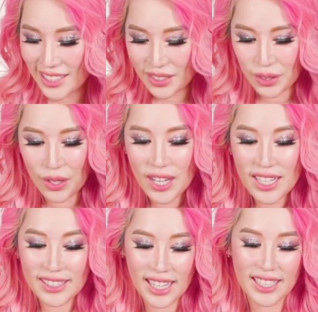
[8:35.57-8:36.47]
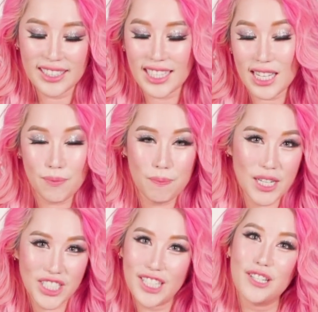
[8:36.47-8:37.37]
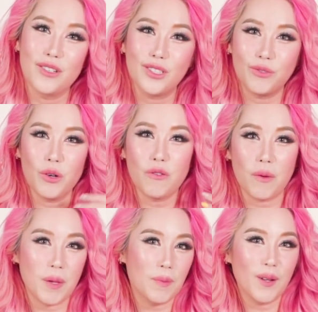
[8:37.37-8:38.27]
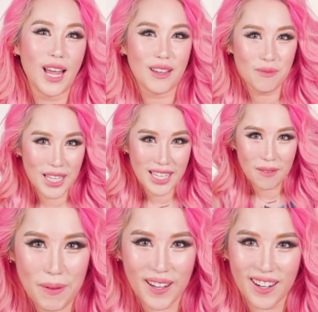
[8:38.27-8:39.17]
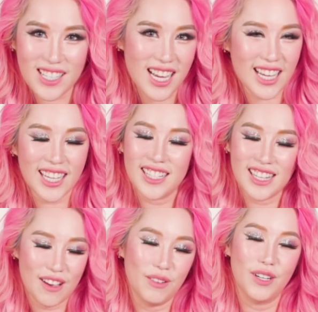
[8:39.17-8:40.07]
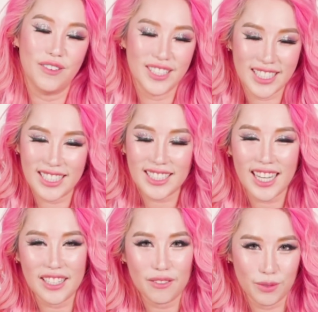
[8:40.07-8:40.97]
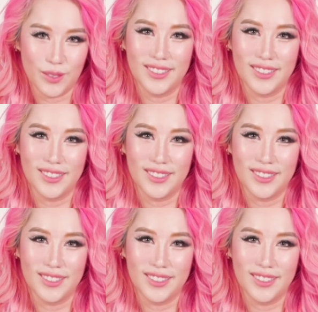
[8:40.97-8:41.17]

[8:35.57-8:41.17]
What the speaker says: So that is especially useful for people like me because I can never resist any food.